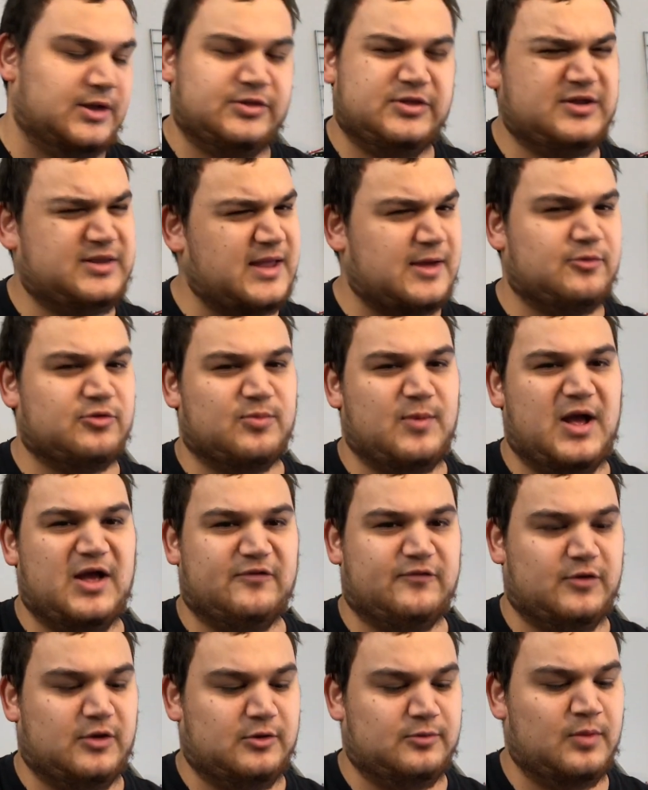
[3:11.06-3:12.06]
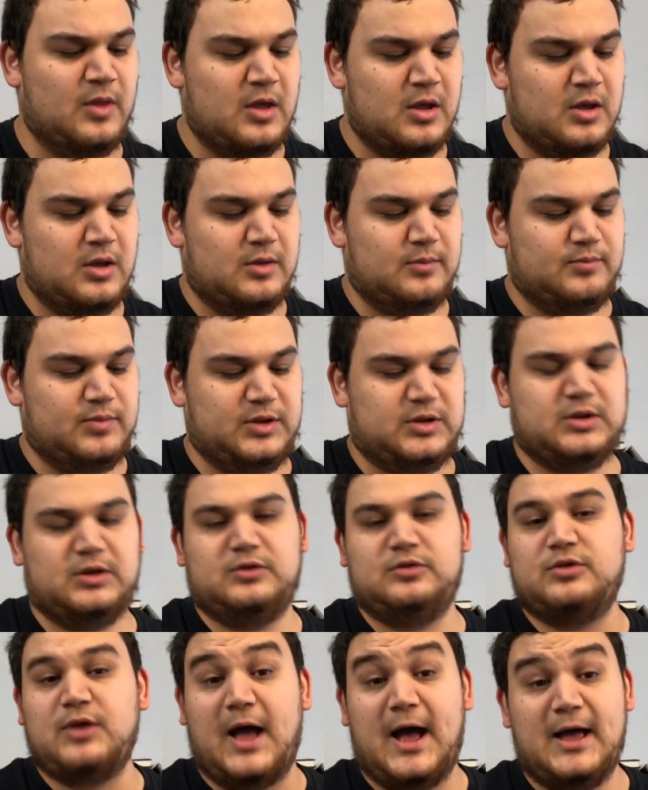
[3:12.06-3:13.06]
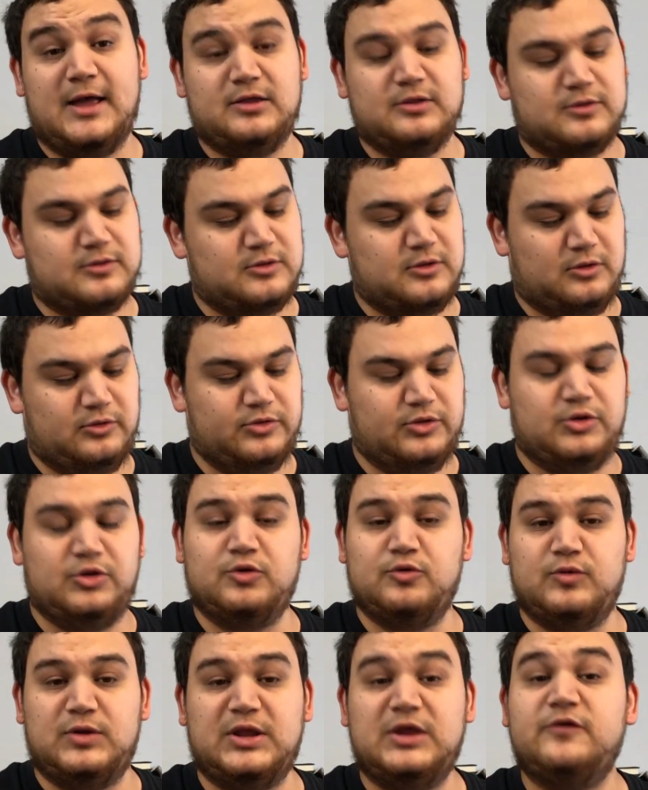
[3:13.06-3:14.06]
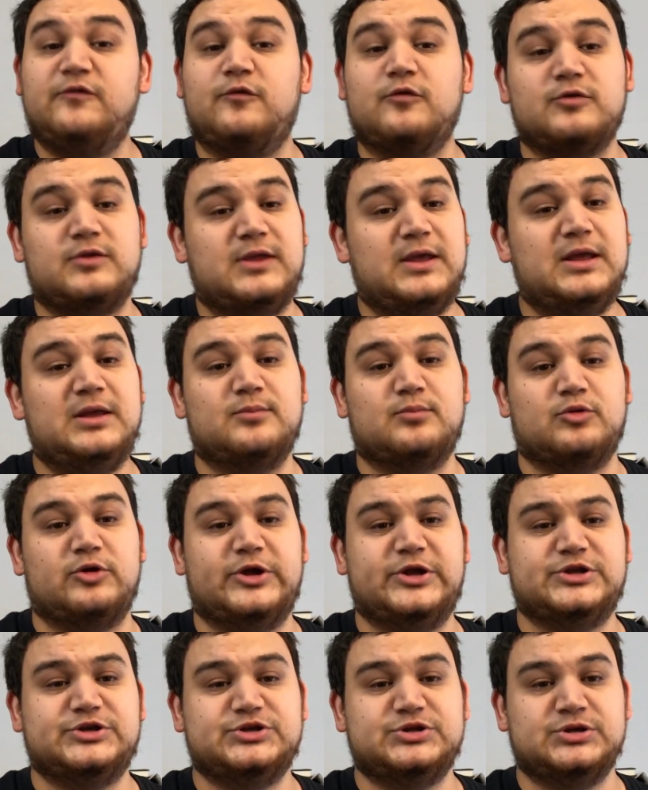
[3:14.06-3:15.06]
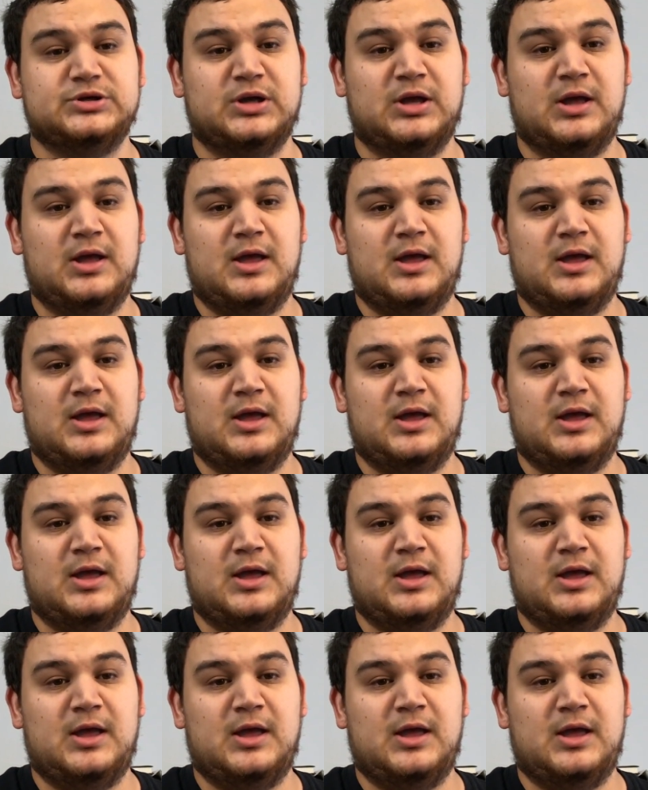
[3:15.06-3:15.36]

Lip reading: think that was my fault because I installed the new E14 breech,